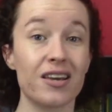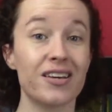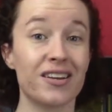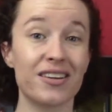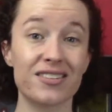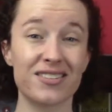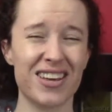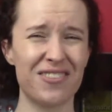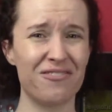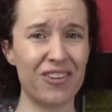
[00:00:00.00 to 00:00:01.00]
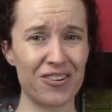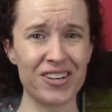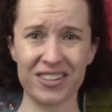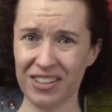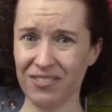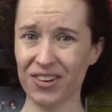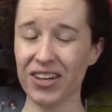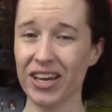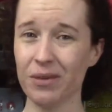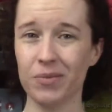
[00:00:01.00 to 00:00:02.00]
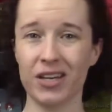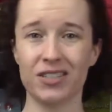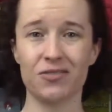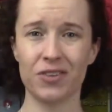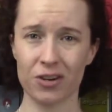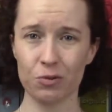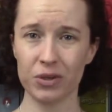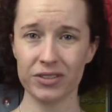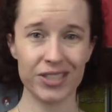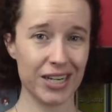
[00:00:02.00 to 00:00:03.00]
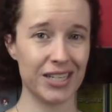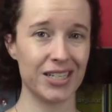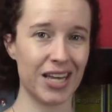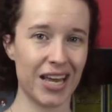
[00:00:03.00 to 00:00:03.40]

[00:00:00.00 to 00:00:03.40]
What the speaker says: It is a very clever game, and it's very well done,